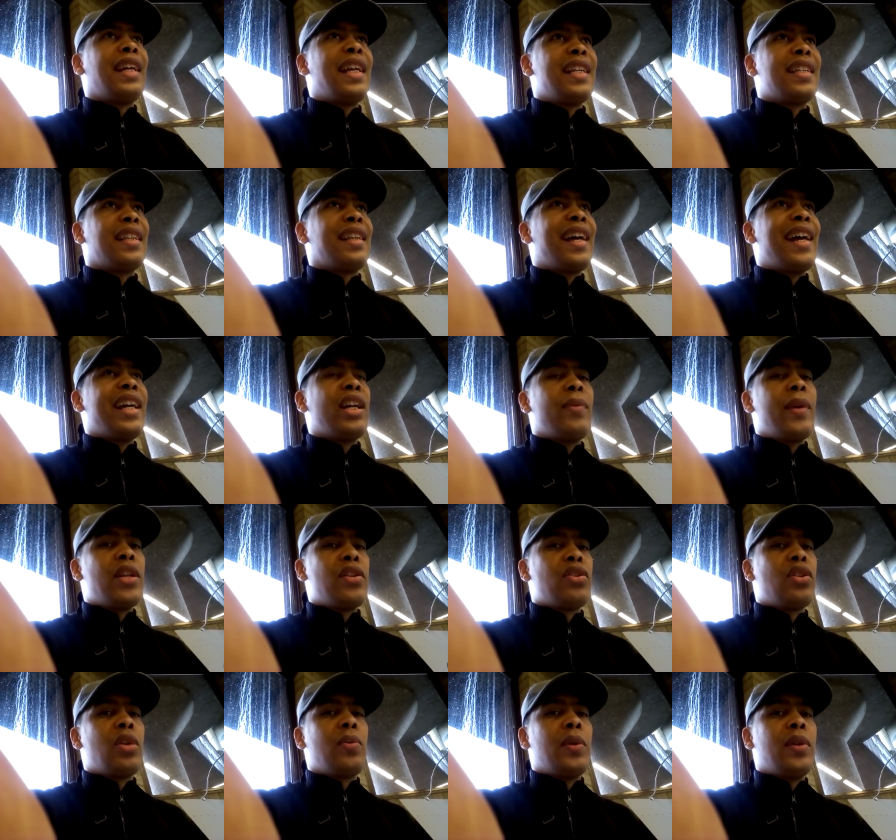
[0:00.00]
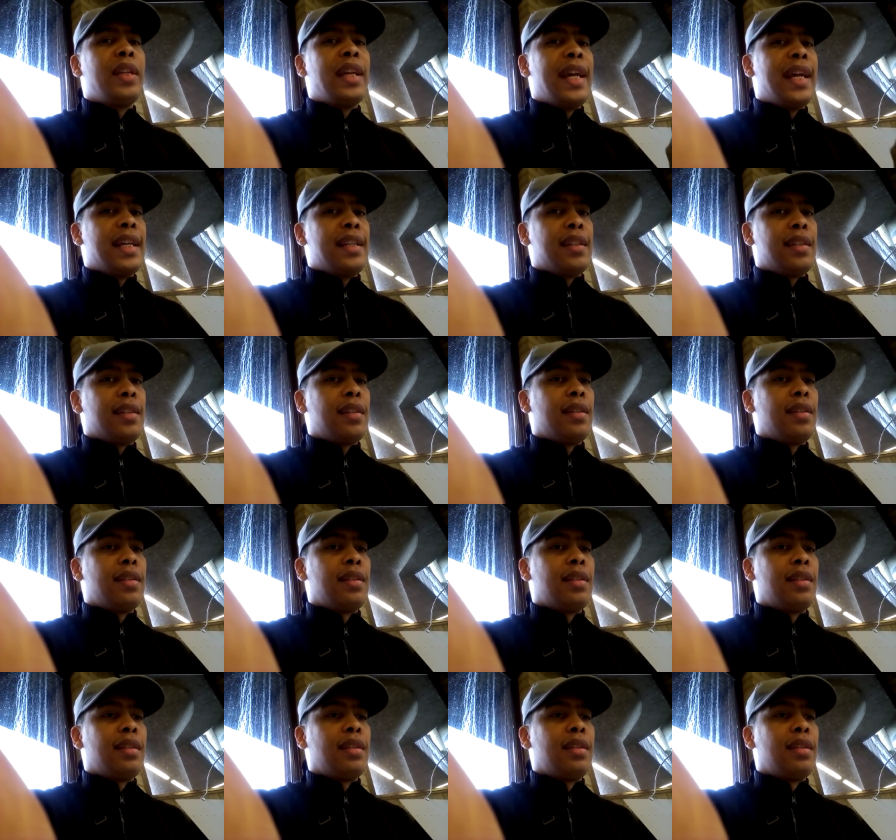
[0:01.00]
It's like when someone has
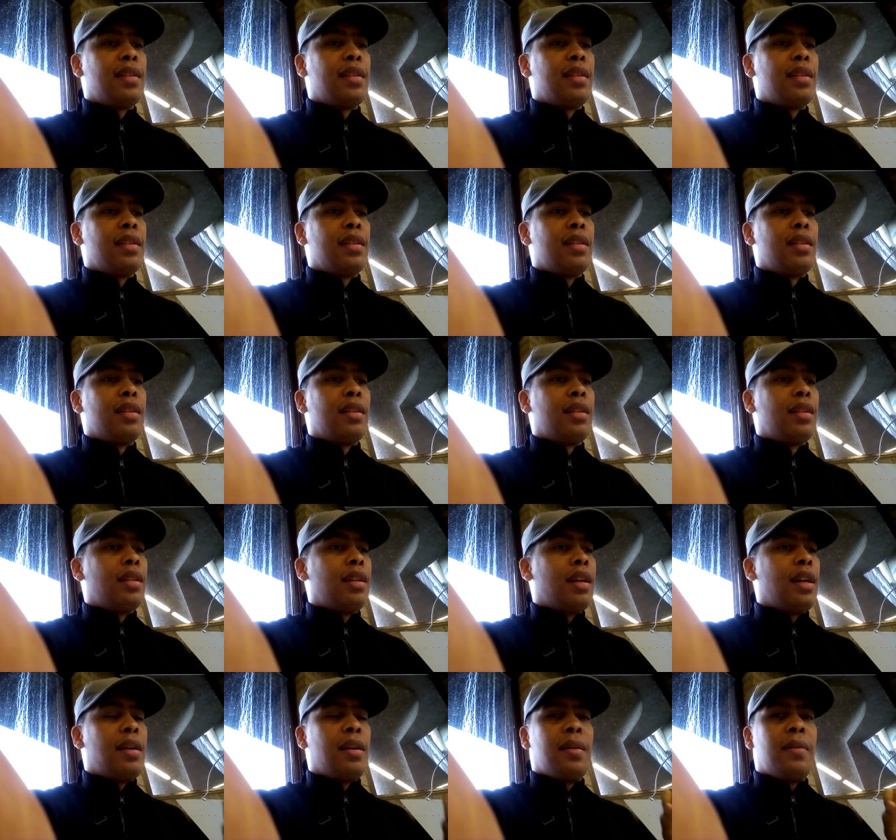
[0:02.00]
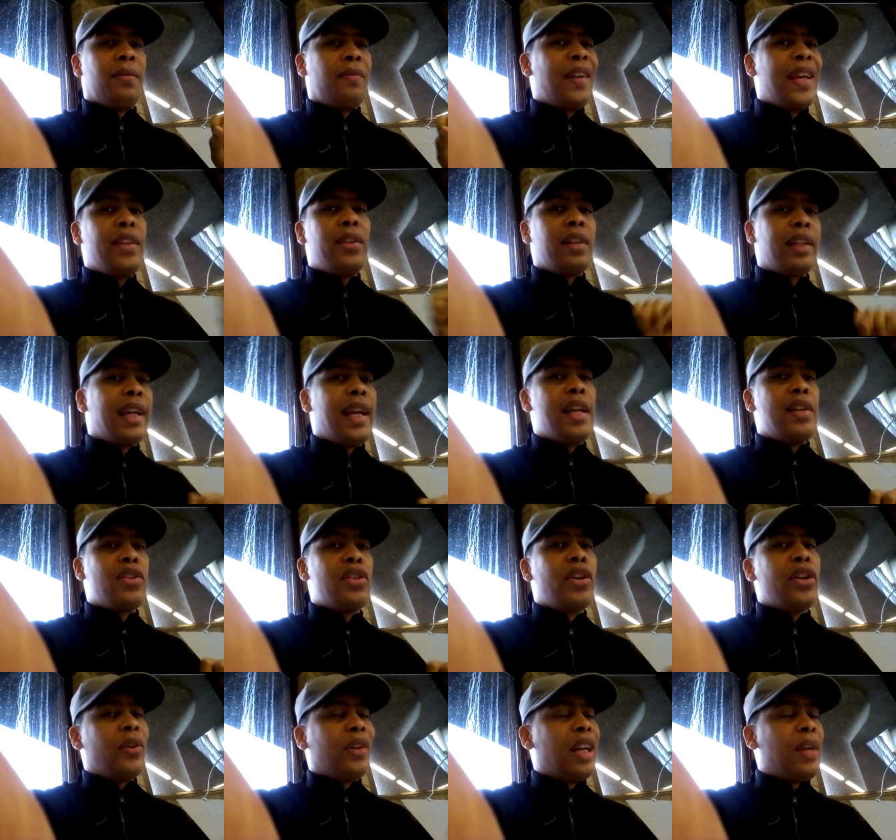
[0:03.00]
a fatal
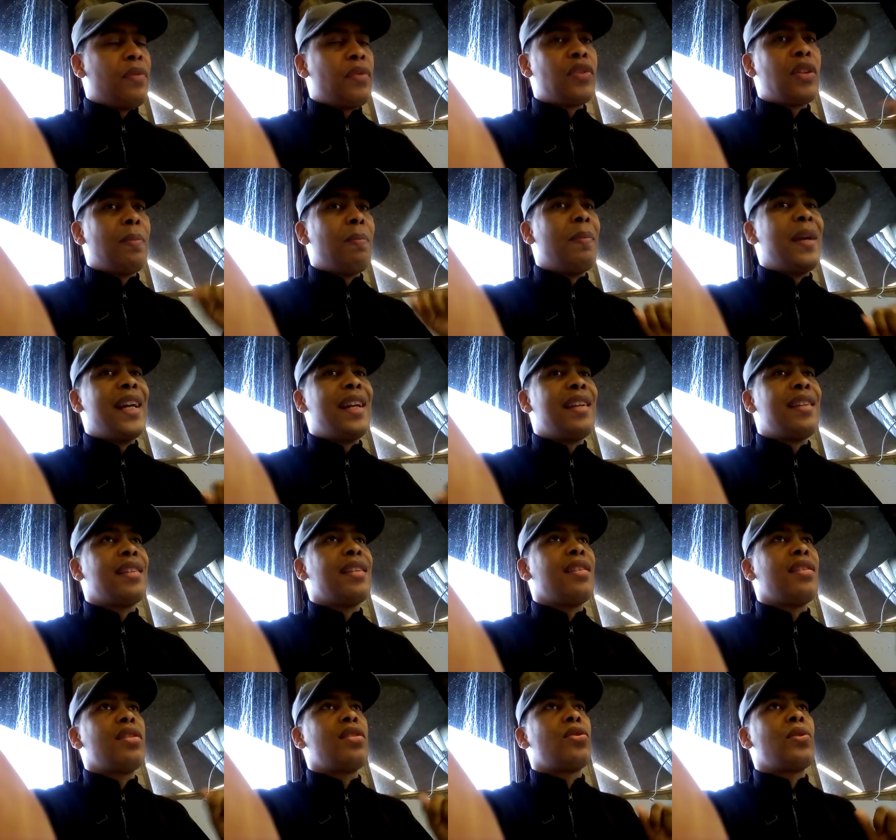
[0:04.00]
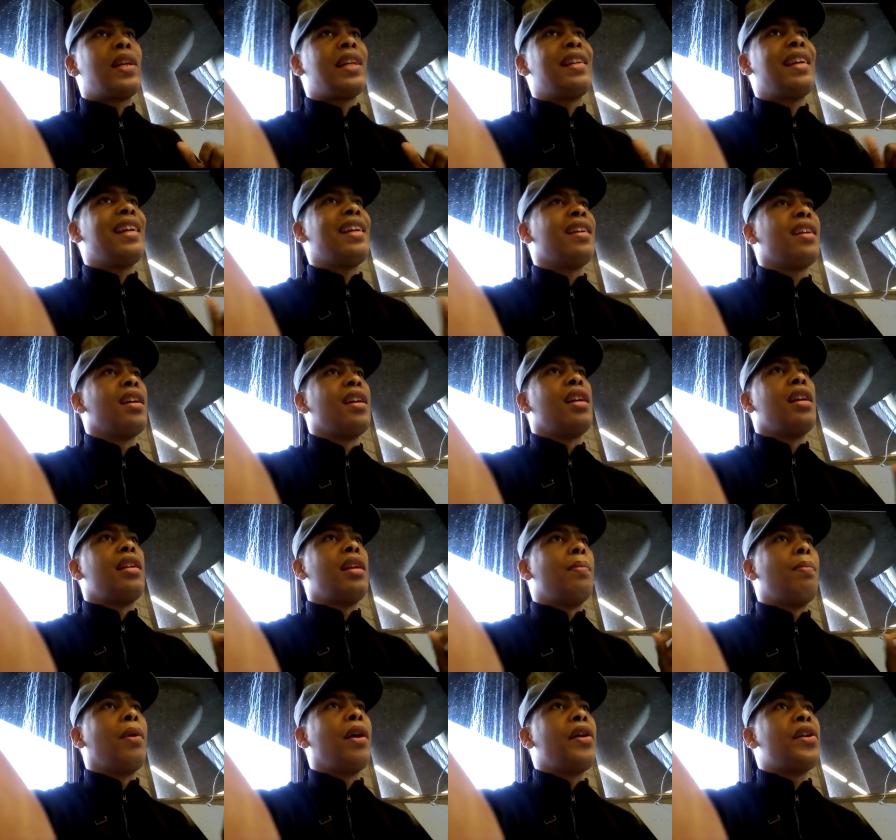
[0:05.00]
cancer, you give them some medicines so that they,
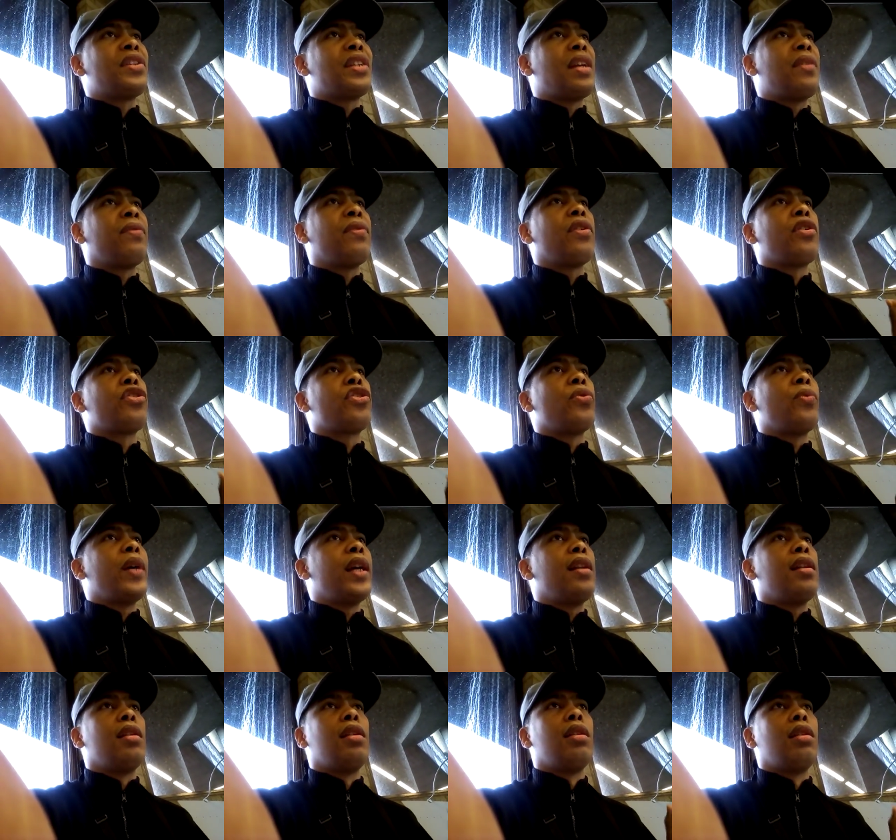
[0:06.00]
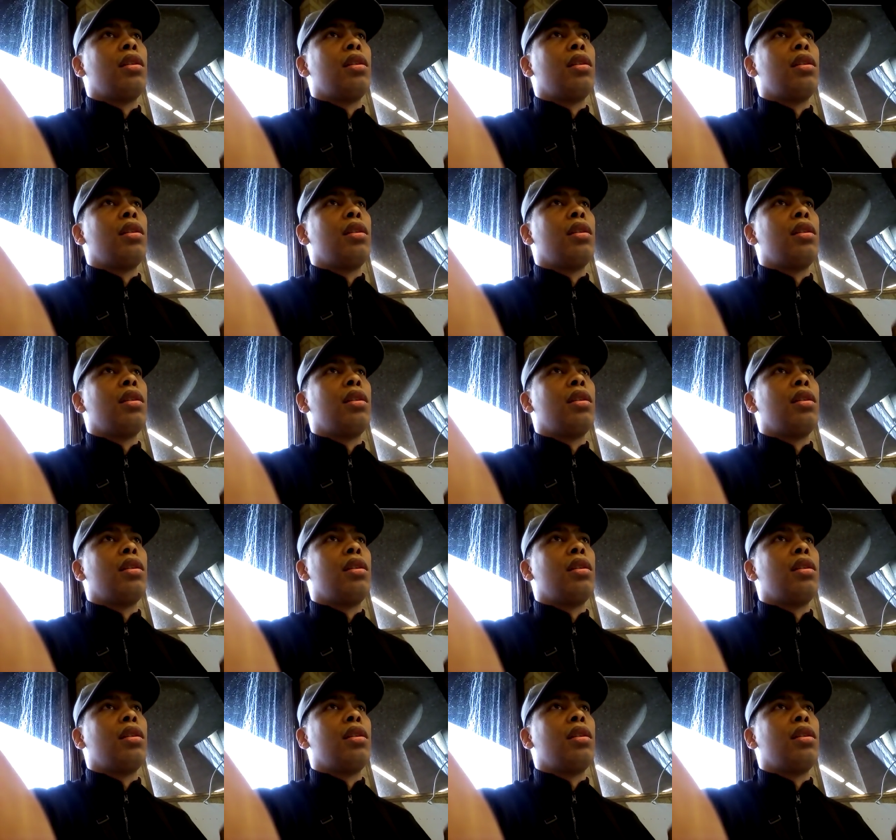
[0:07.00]
their bodies can function well.